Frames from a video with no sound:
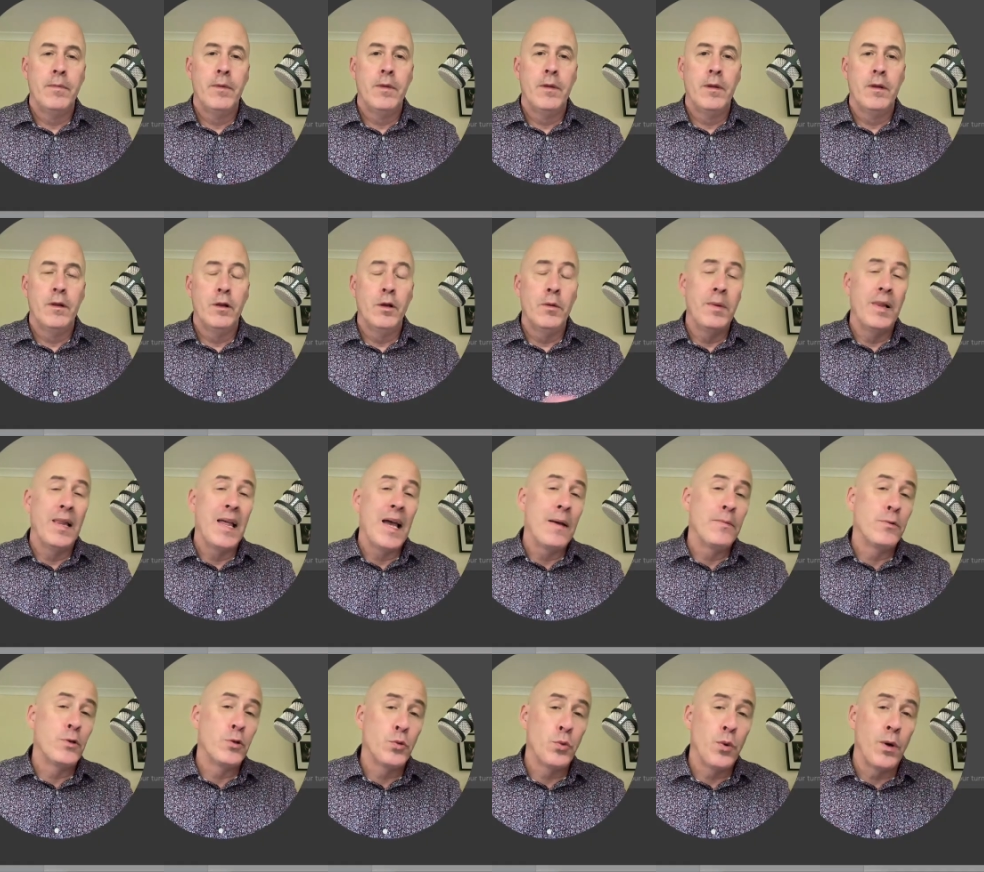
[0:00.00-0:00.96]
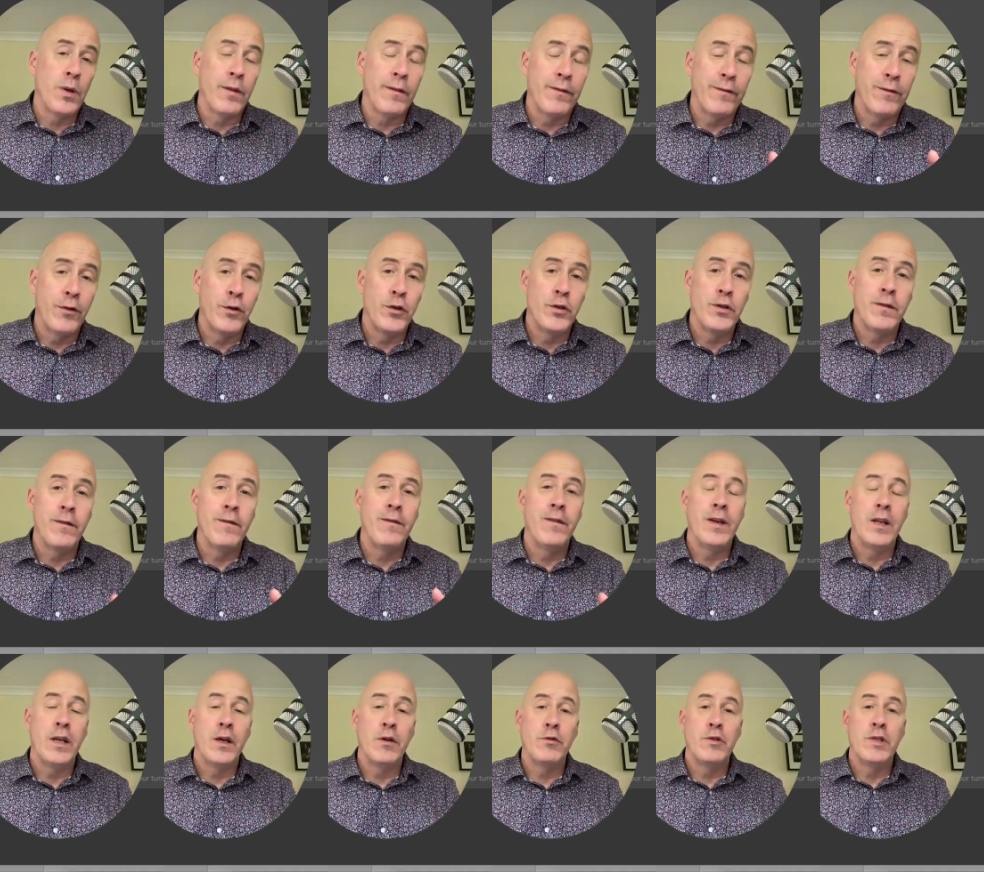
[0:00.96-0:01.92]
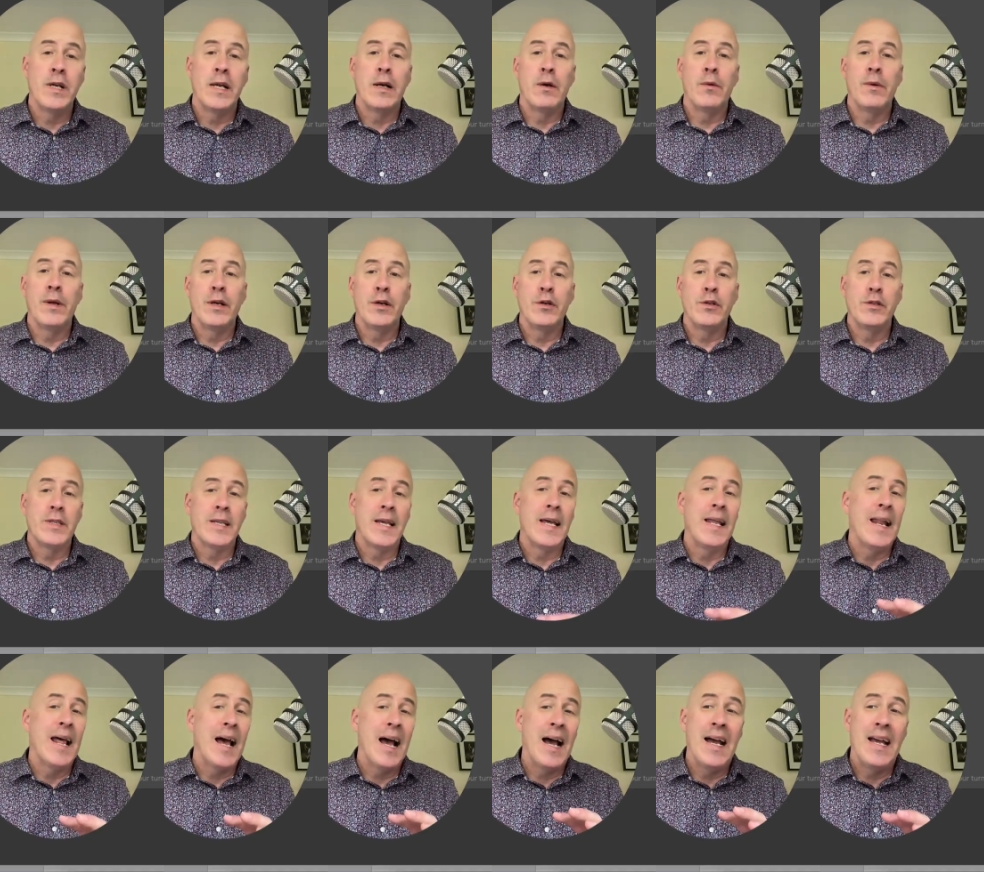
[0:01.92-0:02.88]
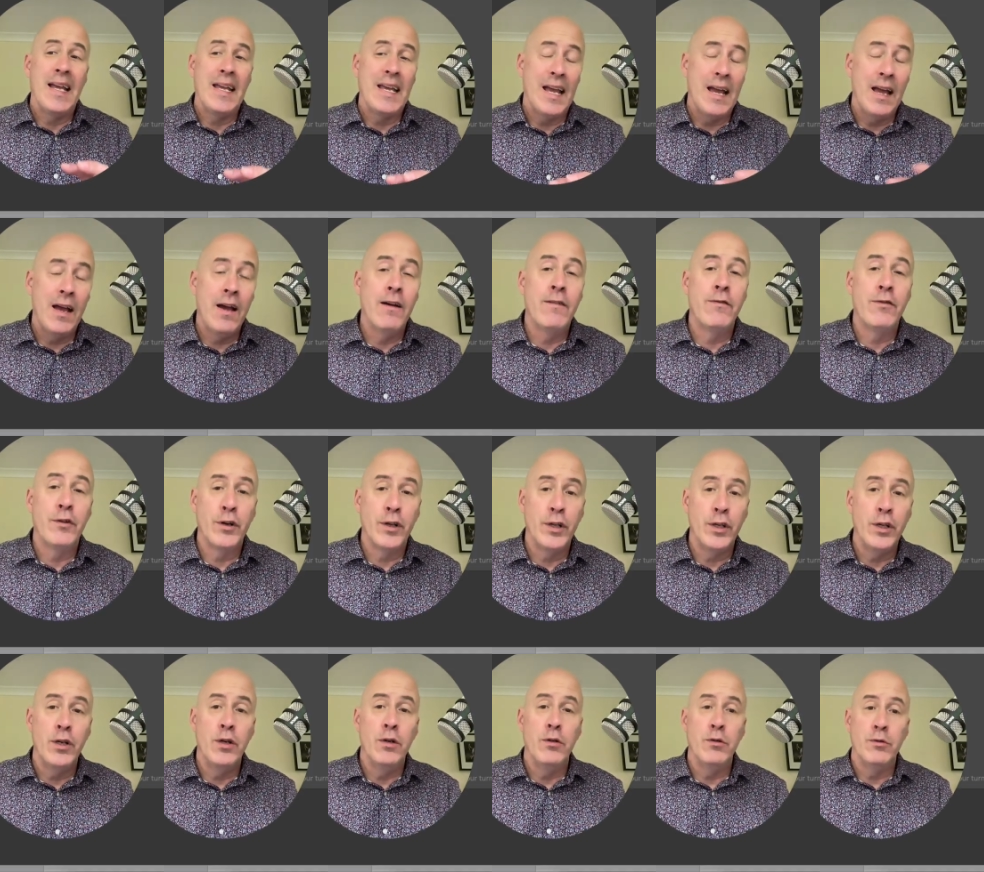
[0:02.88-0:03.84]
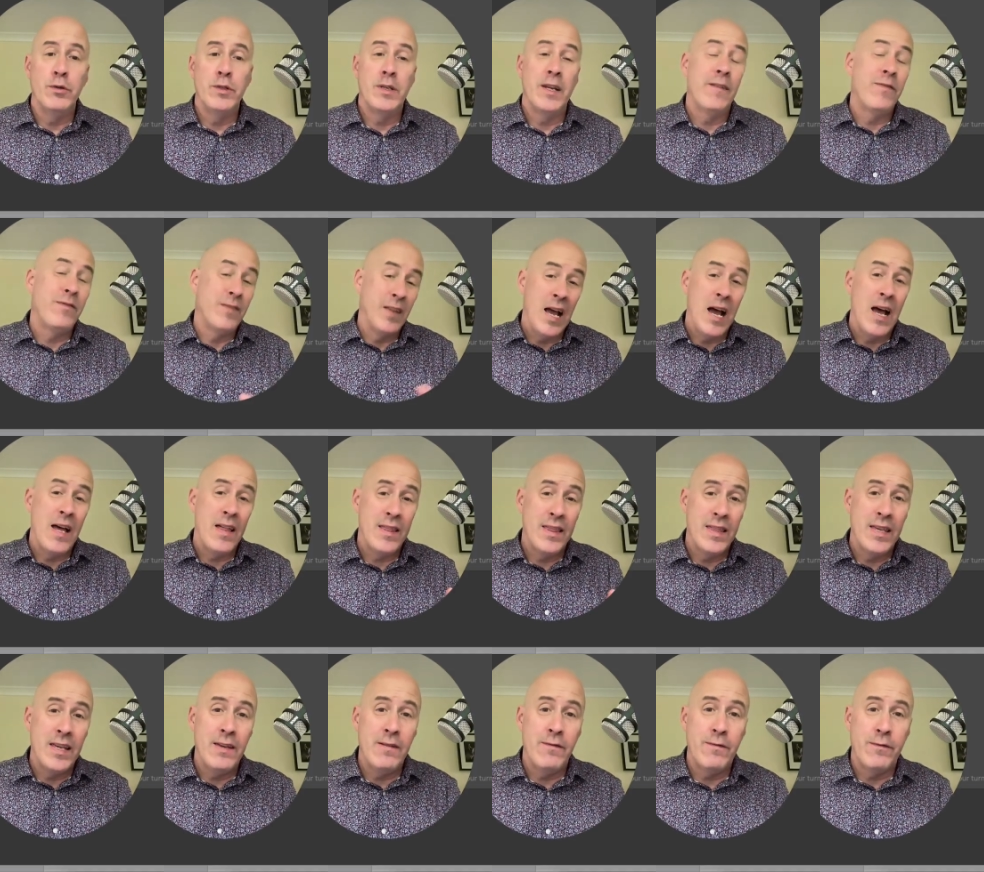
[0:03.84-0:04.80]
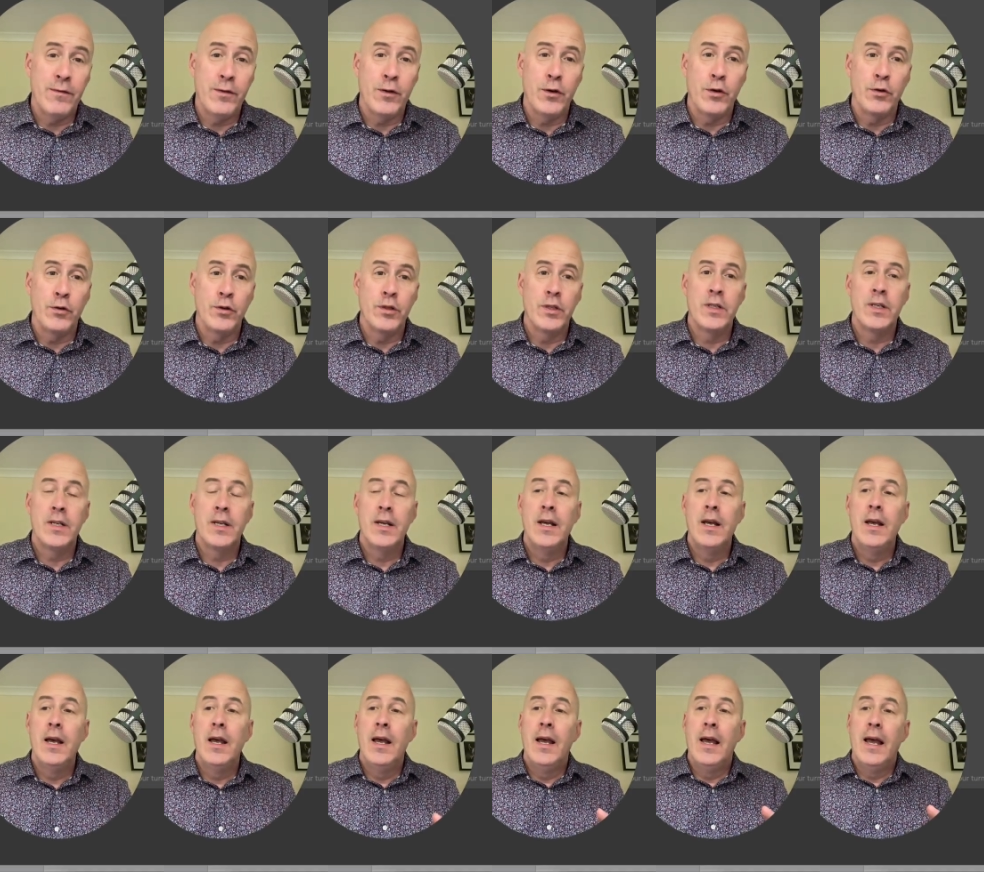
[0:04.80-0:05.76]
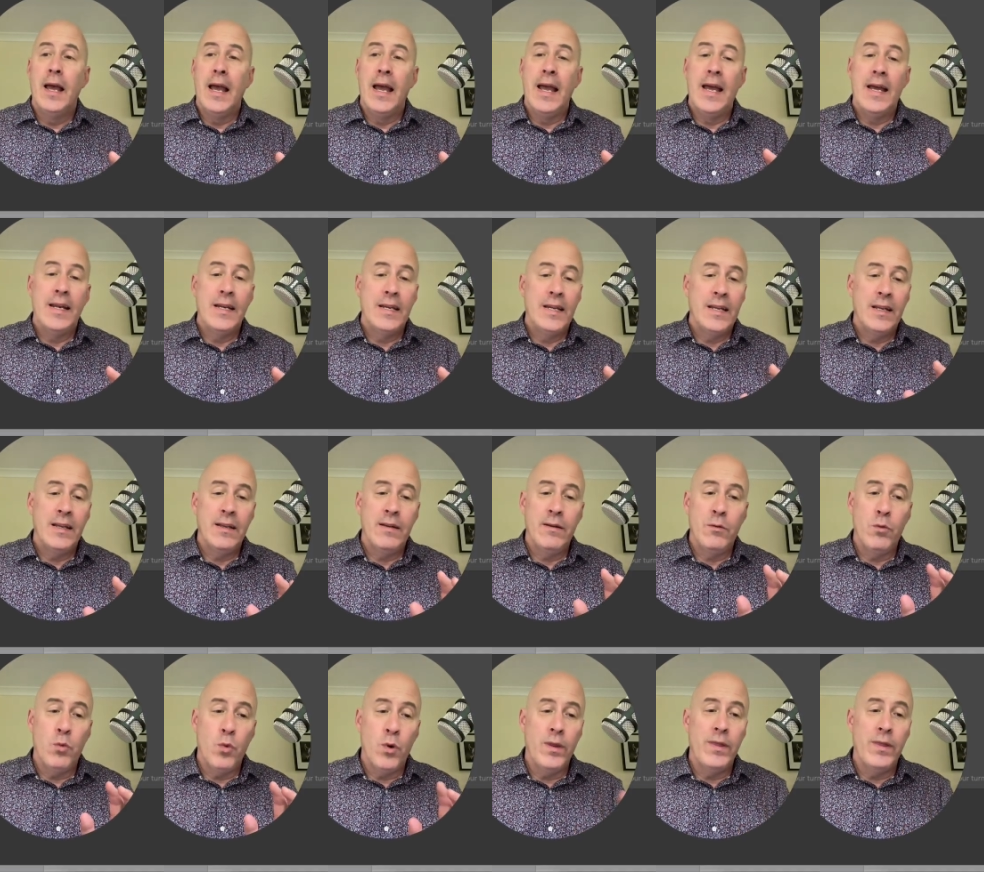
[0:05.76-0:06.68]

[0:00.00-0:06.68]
Luma Labs was one of the first video generators that I ever used, if not the first. And one